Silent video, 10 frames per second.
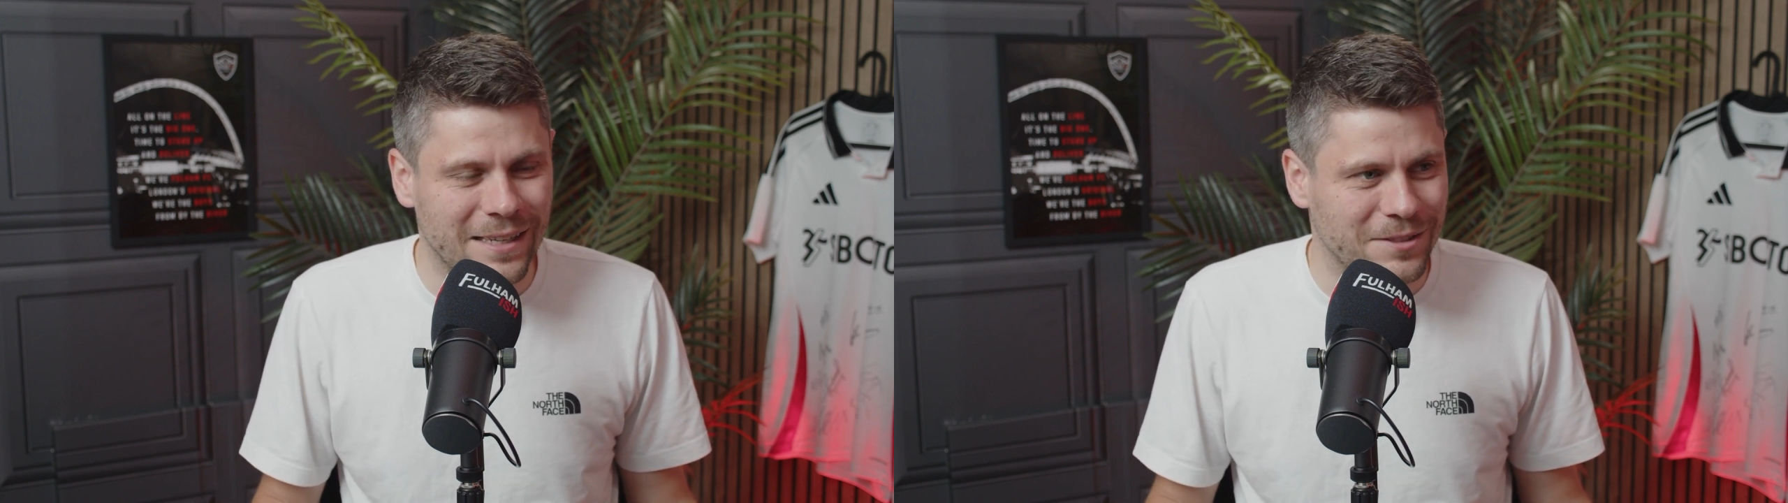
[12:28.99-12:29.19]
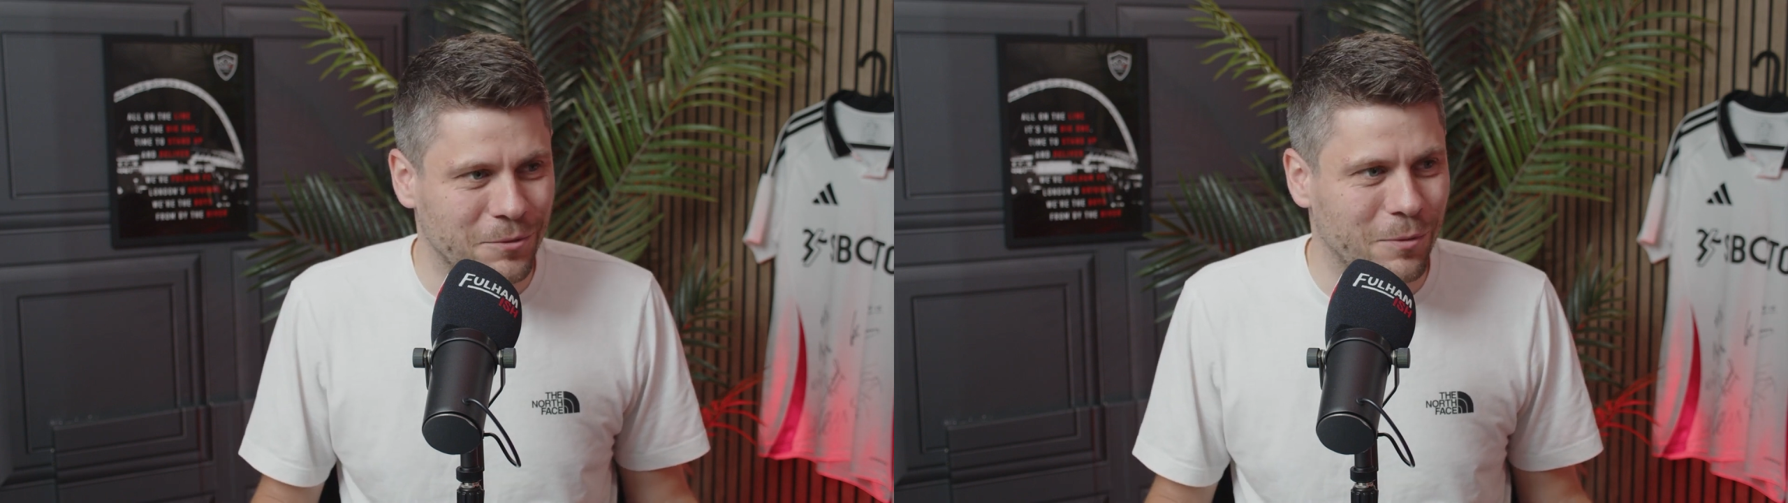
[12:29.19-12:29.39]

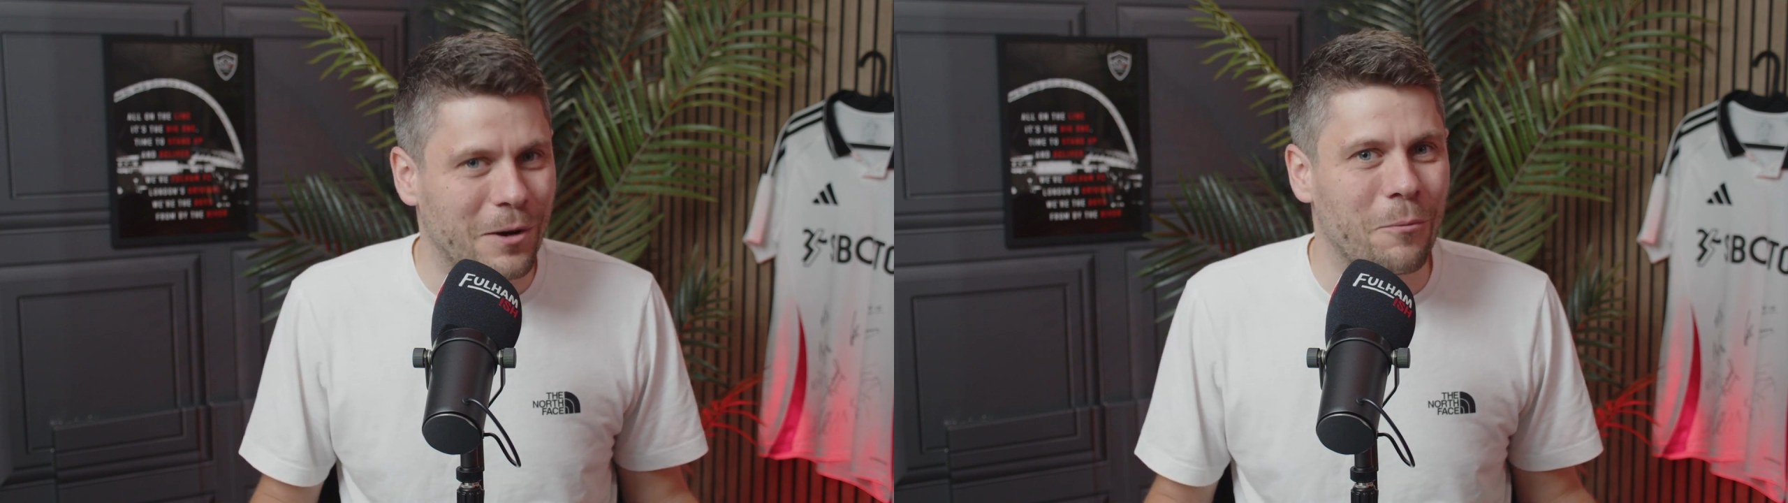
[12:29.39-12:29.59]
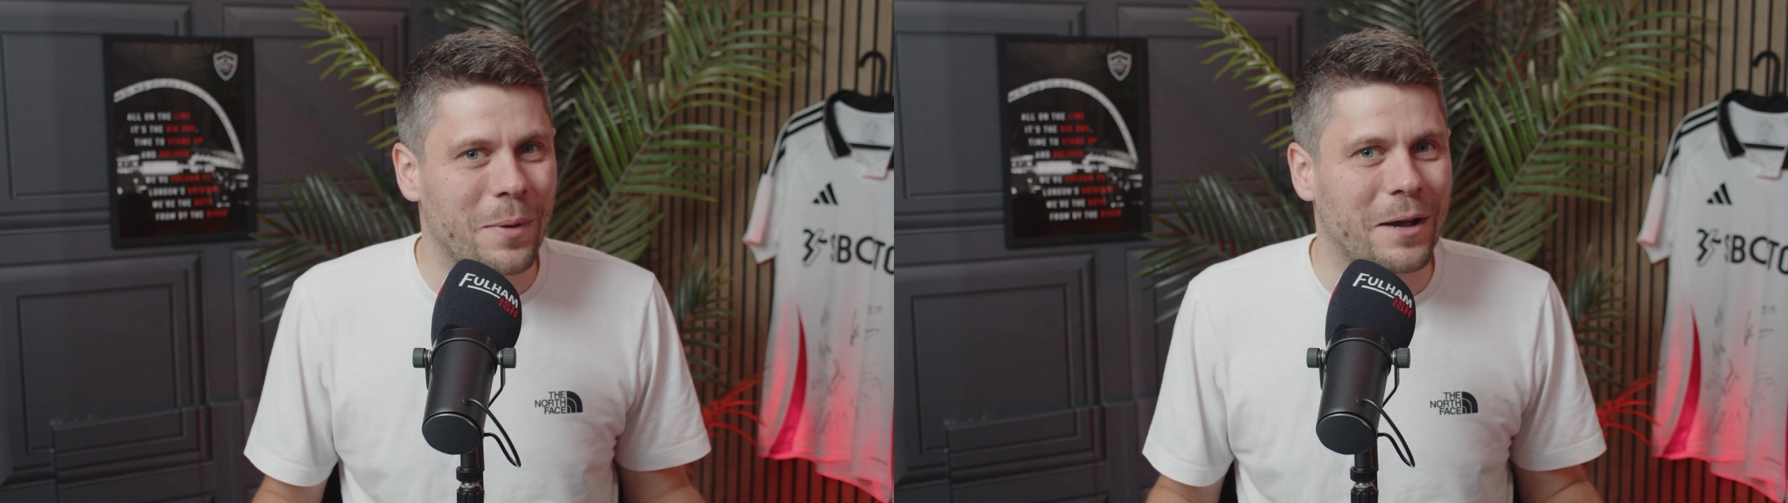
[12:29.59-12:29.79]
has a
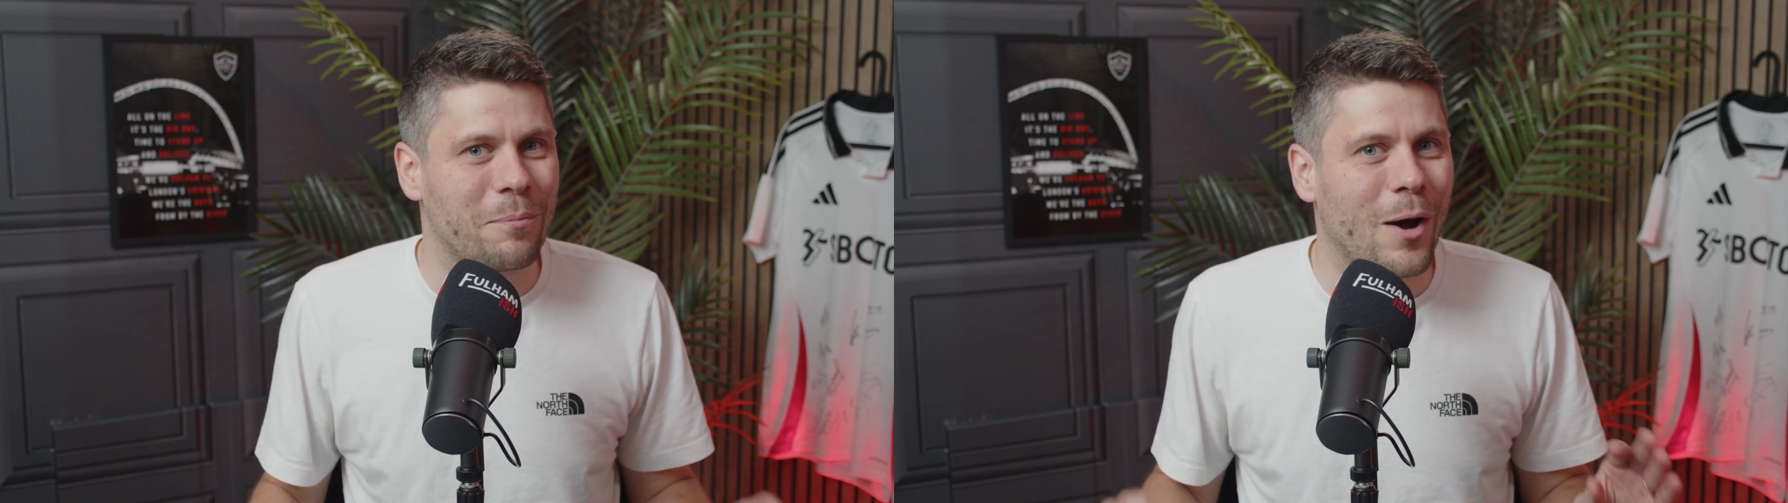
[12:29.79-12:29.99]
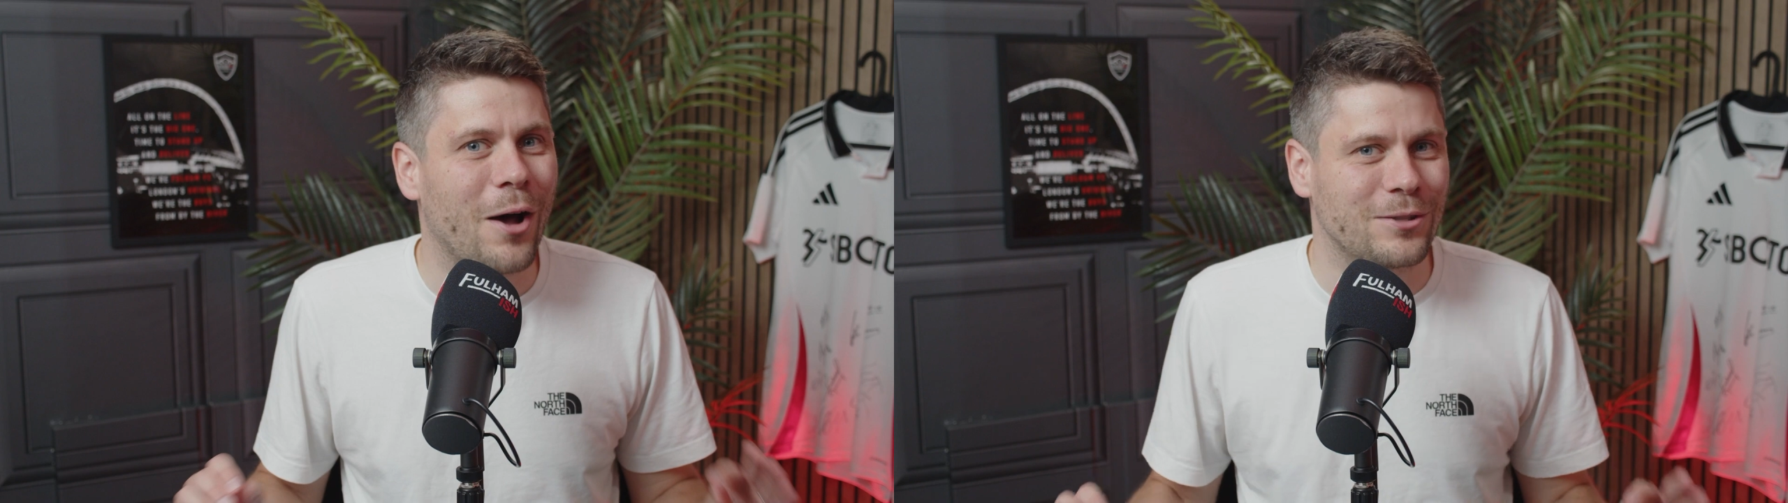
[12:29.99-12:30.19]
real big
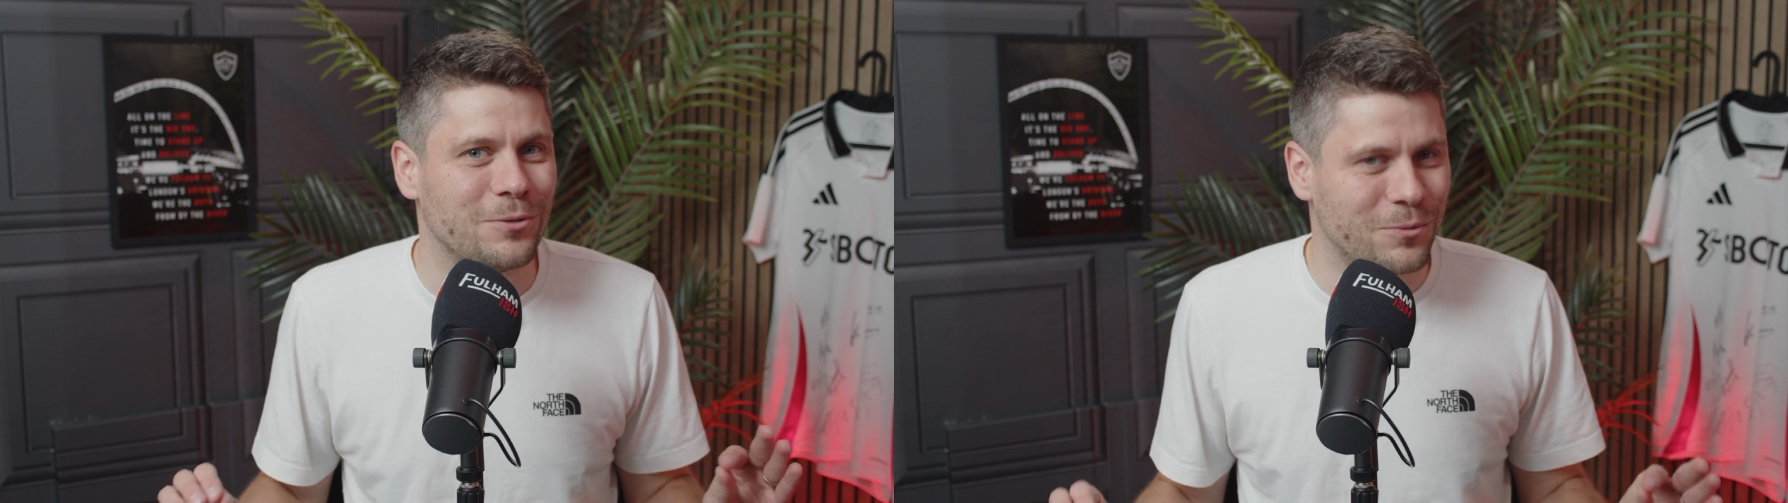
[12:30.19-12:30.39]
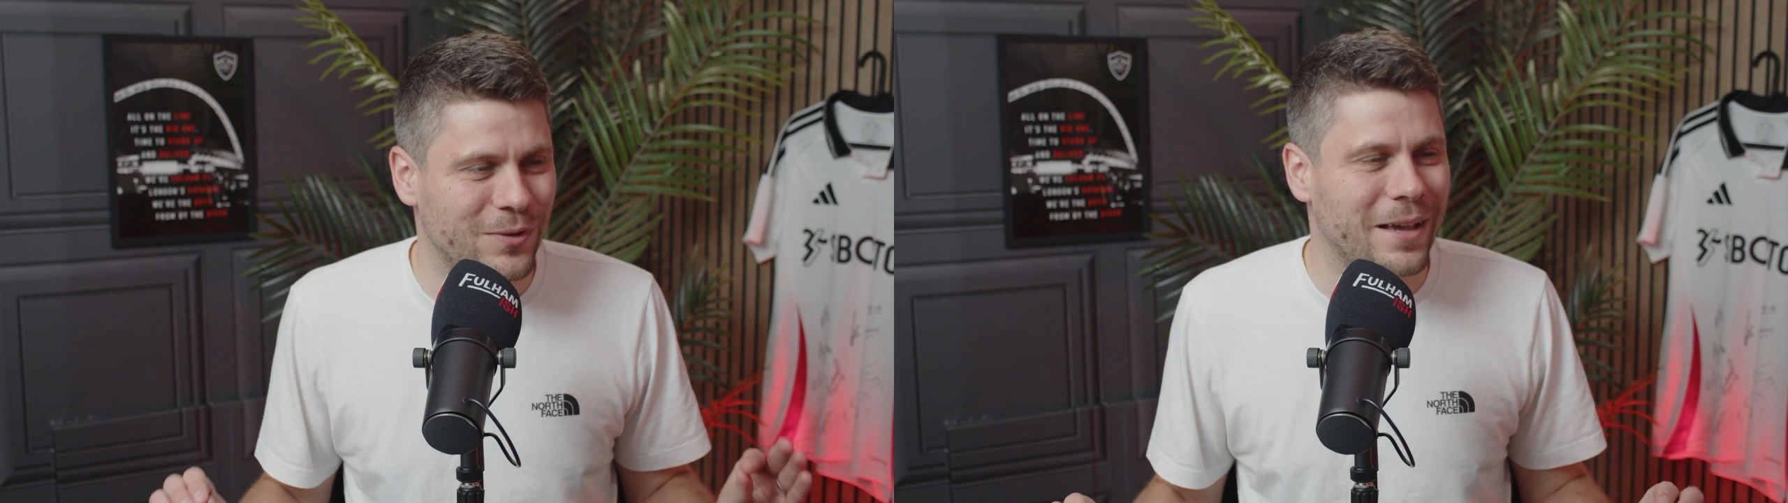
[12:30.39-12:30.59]

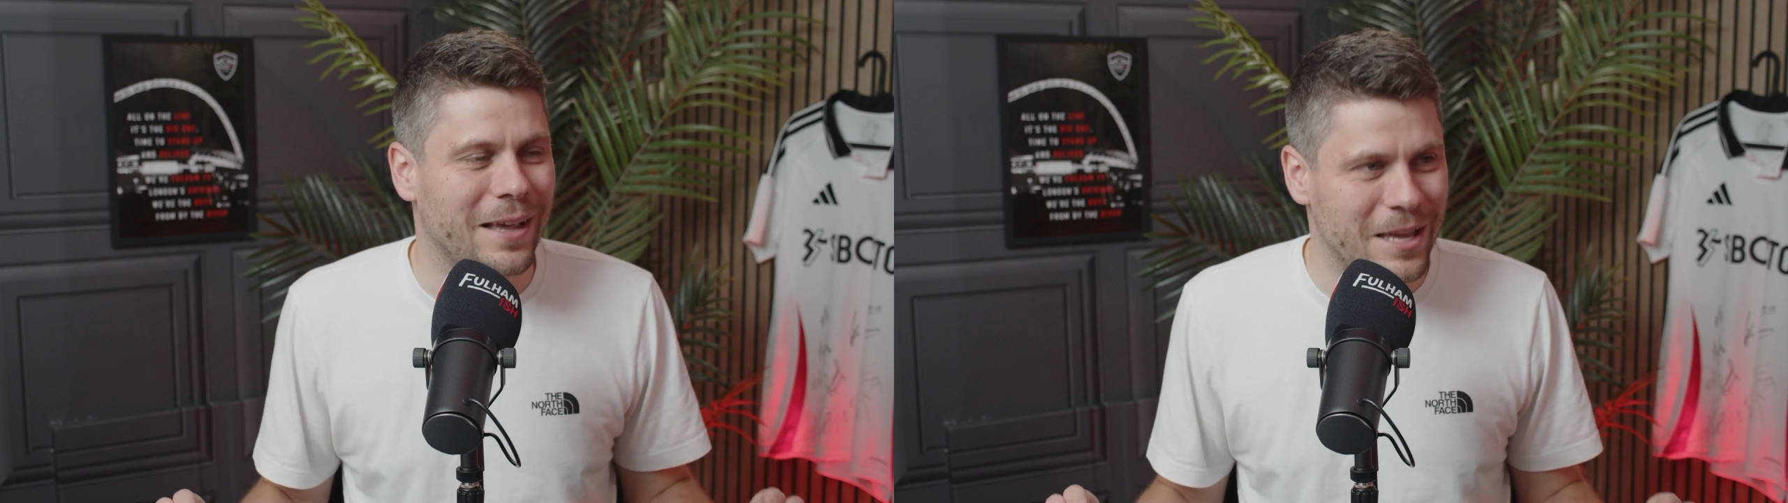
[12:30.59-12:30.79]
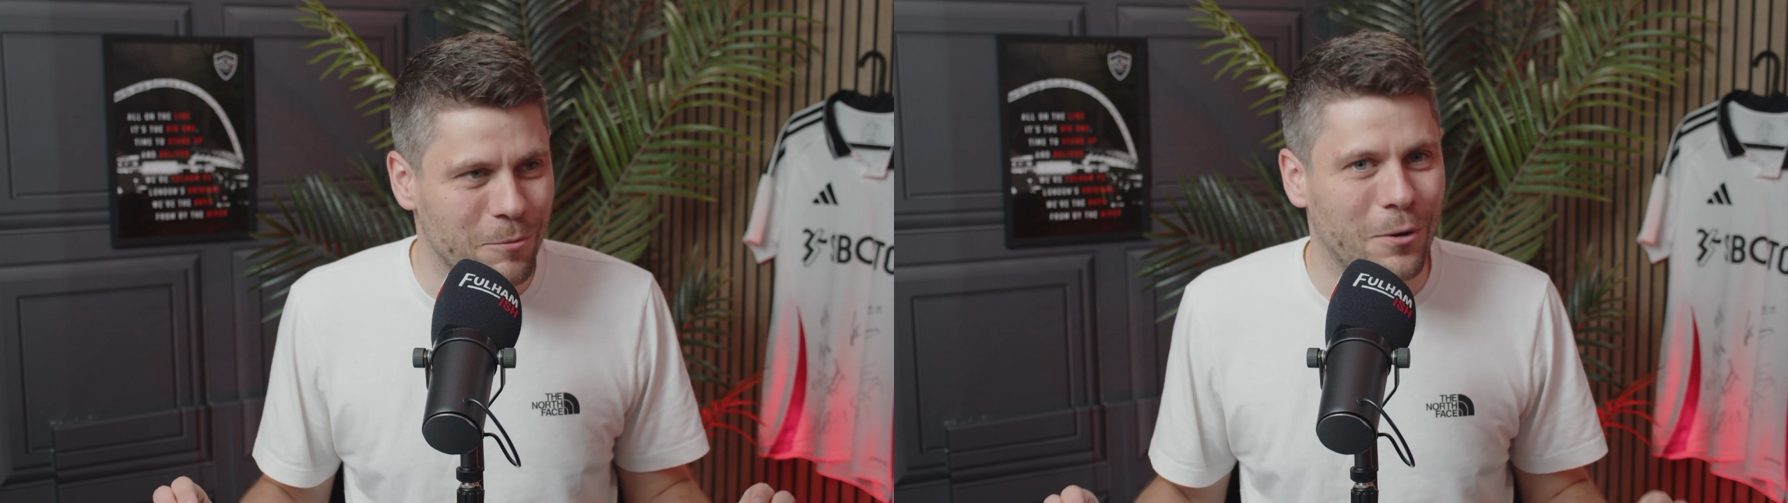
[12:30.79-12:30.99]
personal thing
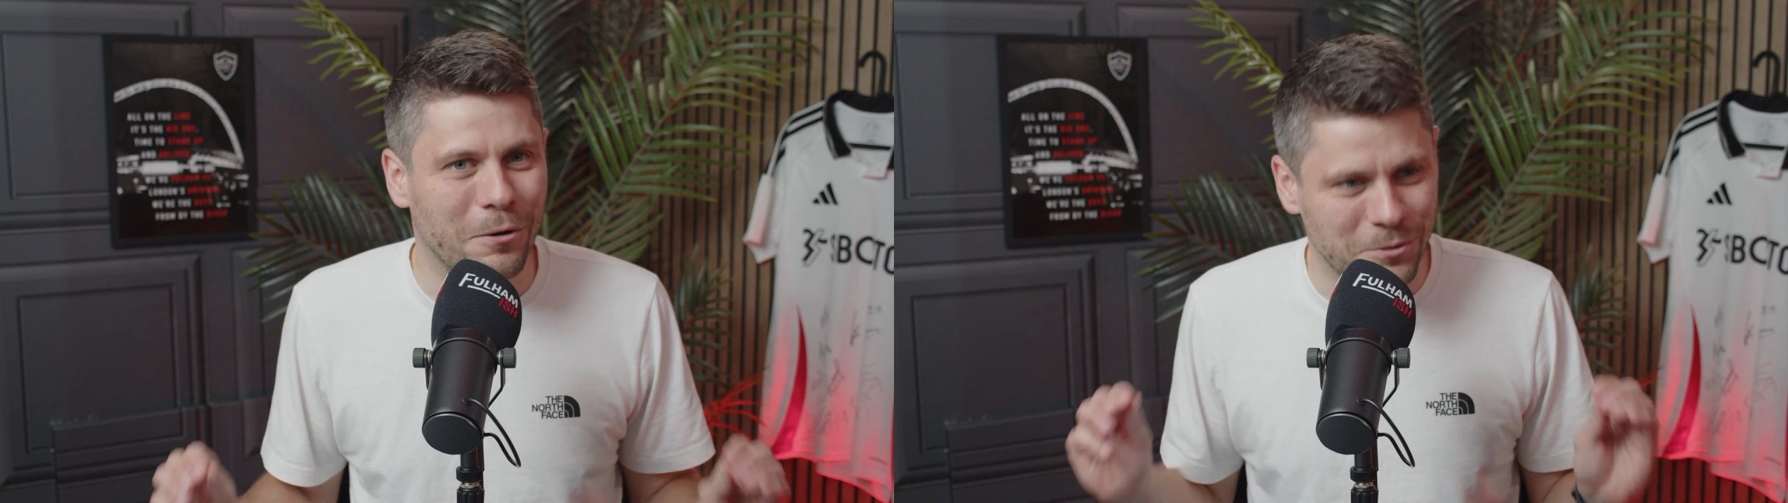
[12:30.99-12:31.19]
that he will go